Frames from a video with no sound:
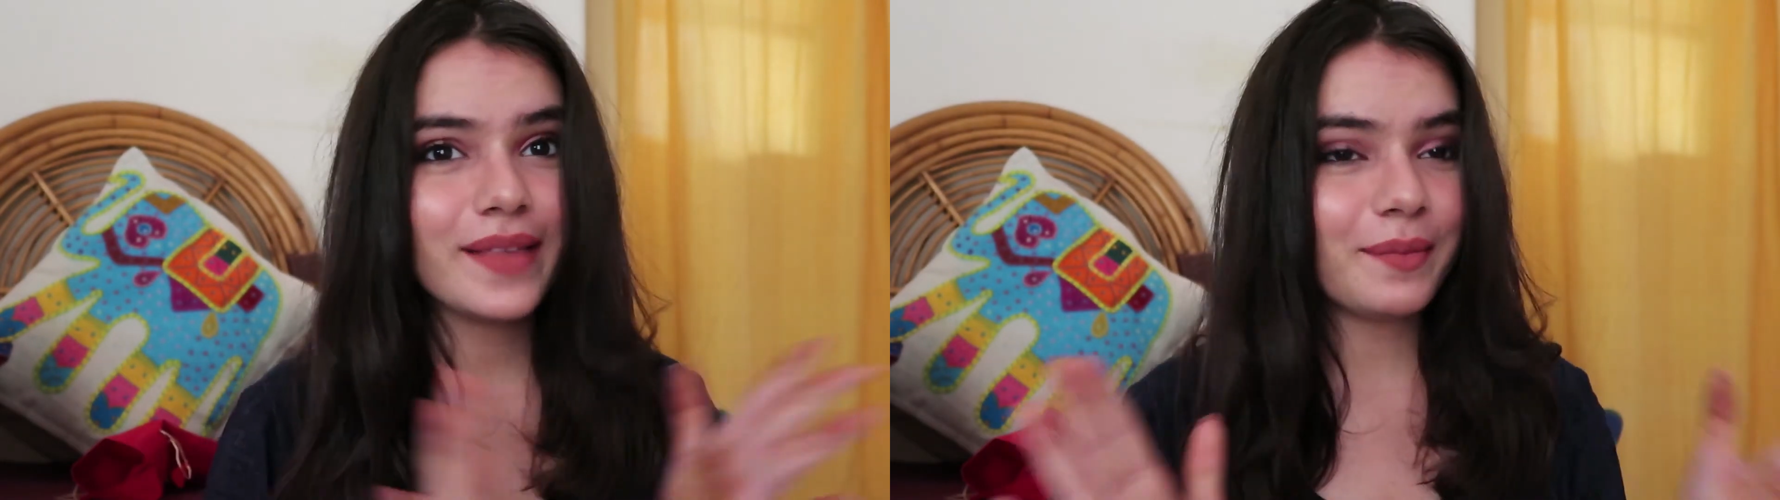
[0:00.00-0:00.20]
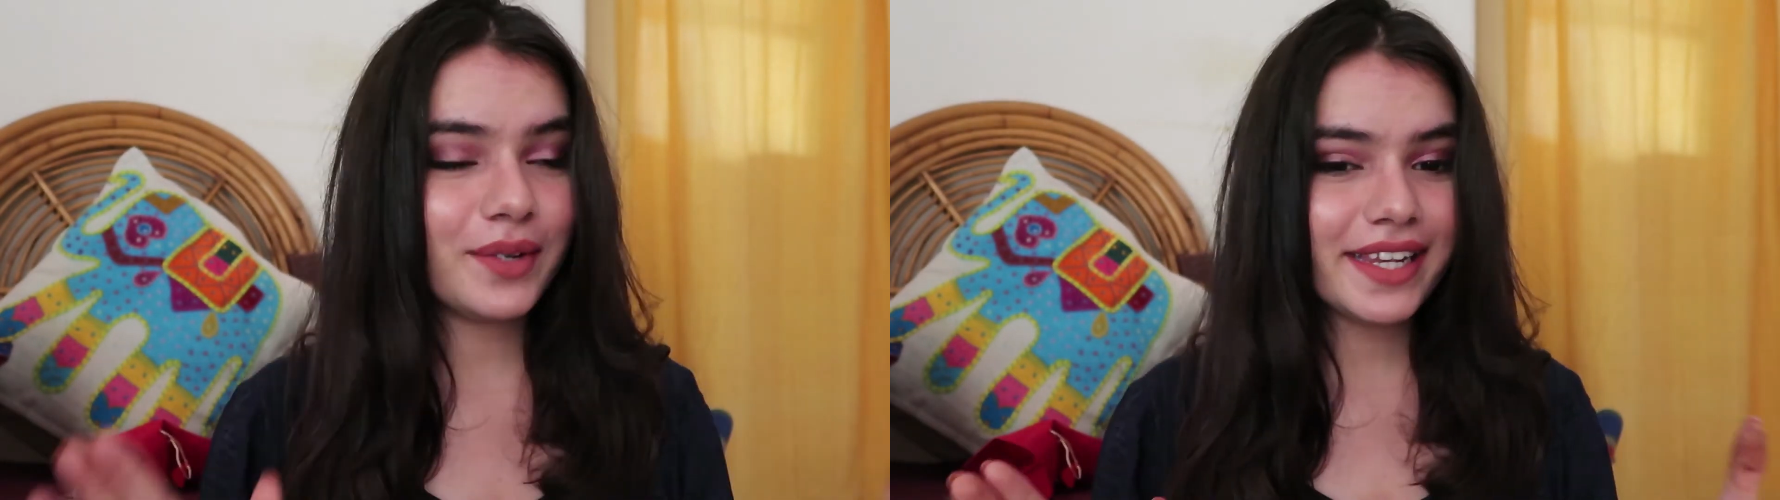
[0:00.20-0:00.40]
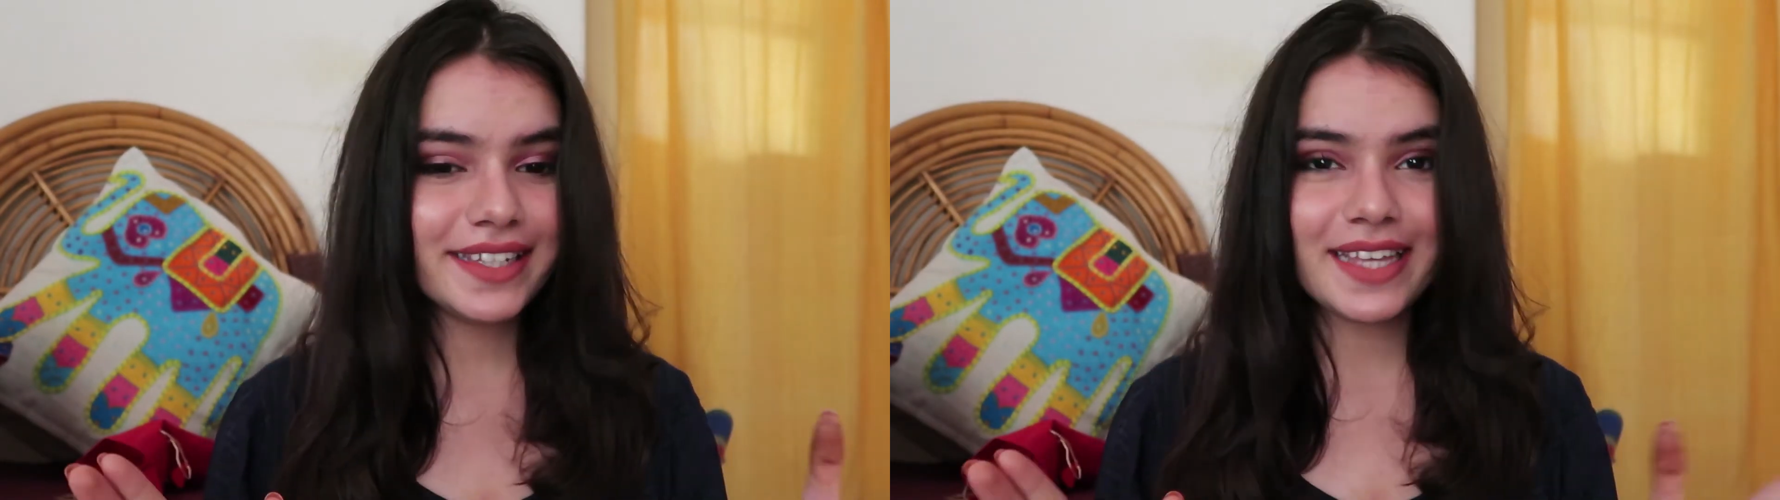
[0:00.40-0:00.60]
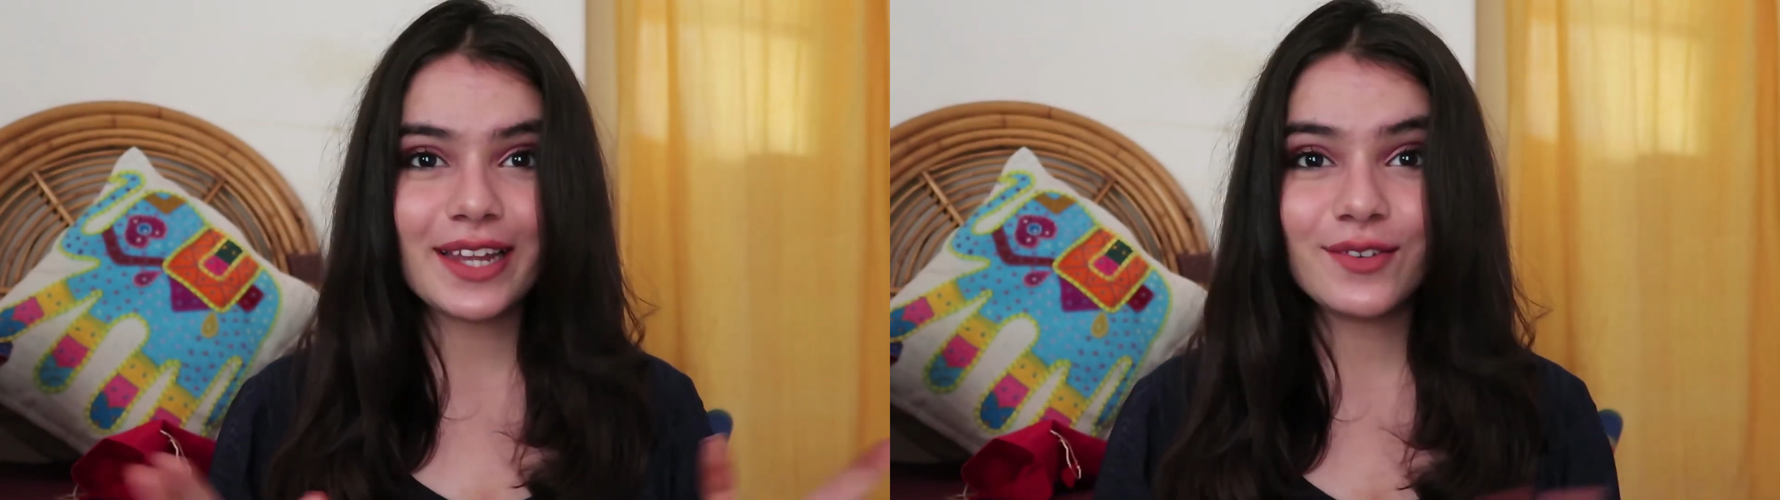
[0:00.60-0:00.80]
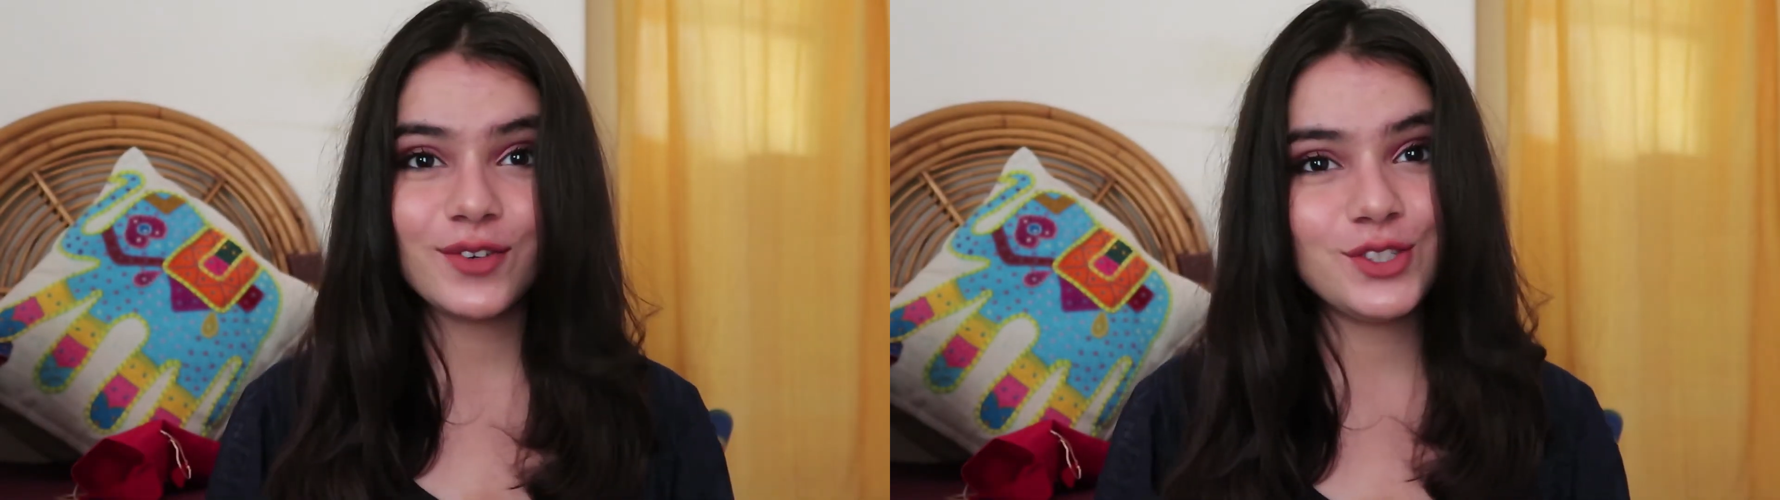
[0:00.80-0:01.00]
I'm really
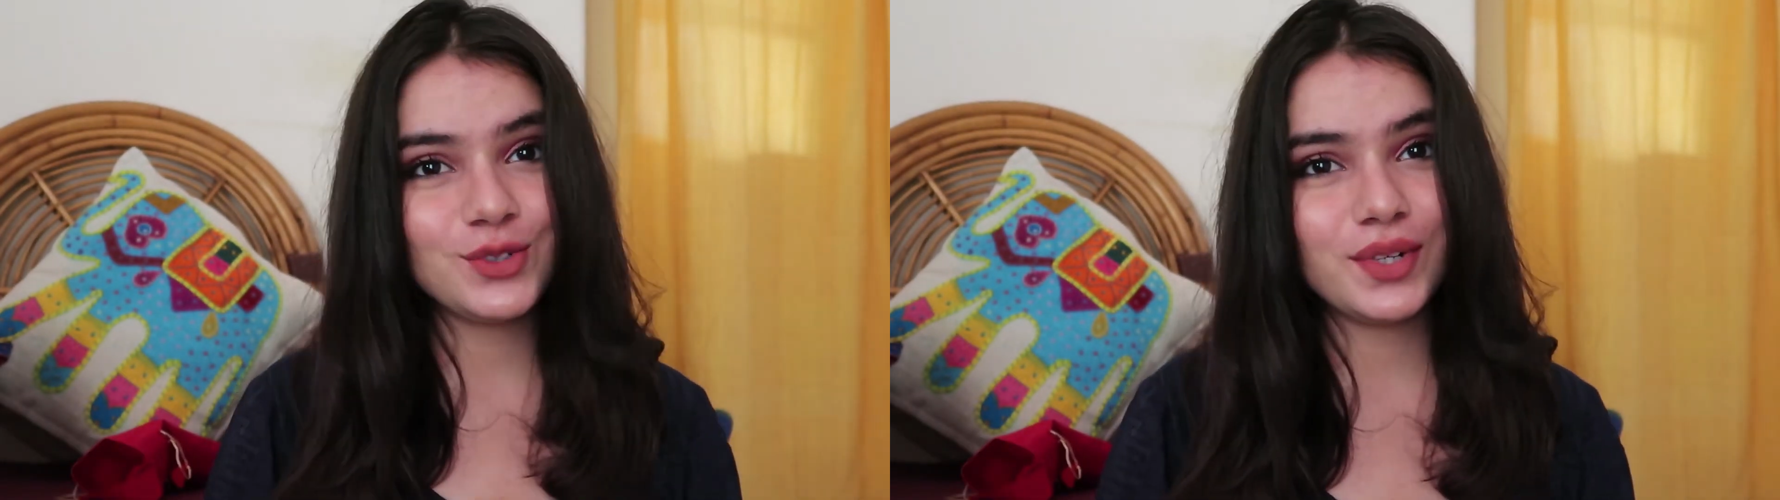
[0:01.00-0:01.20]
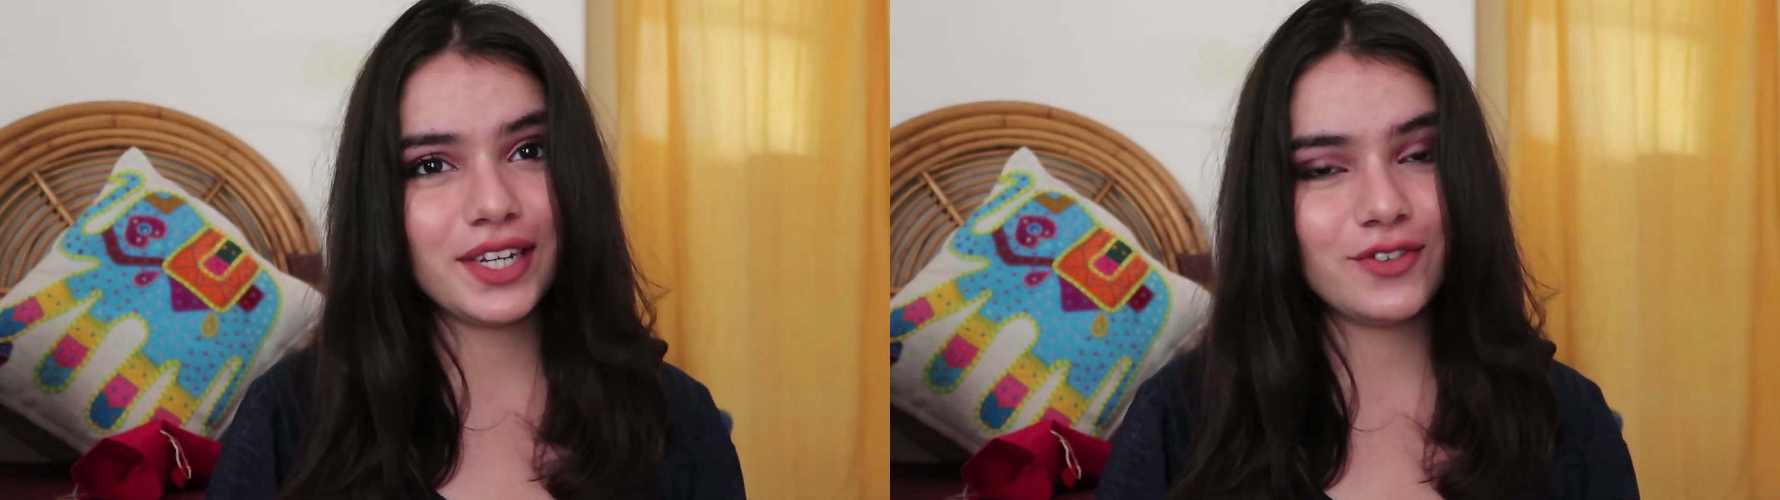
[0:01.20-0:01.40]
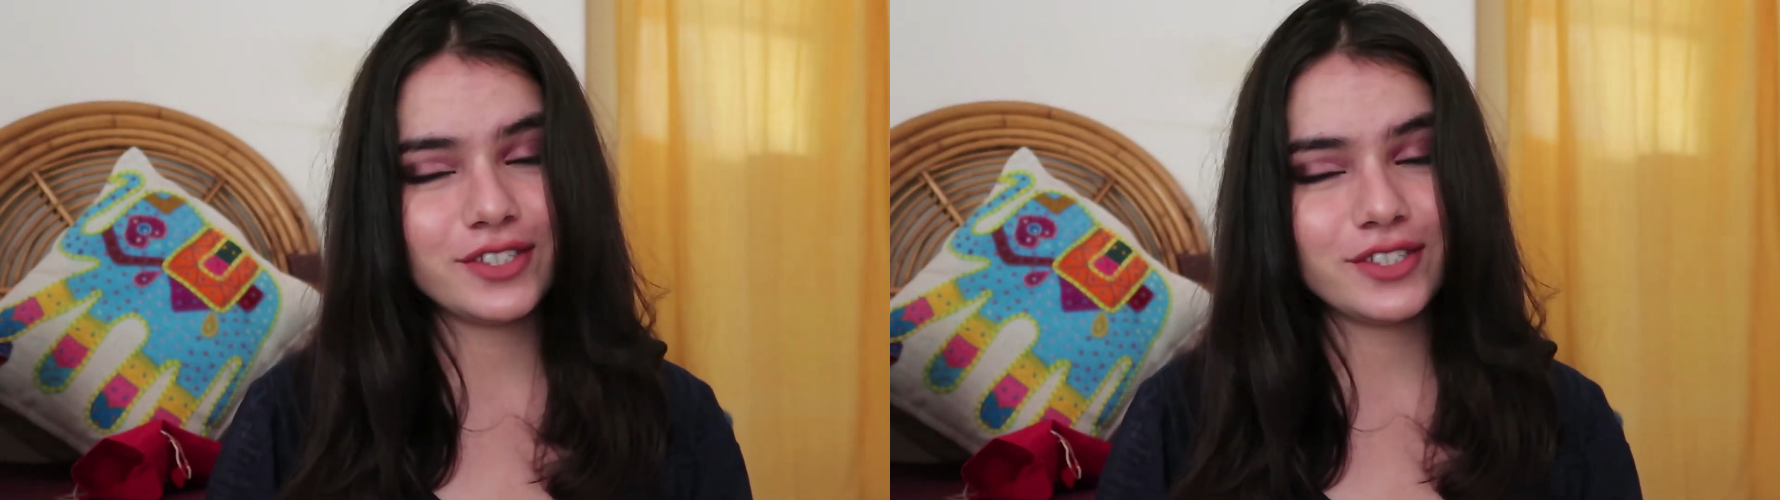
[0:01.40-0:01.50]
excited for jewelry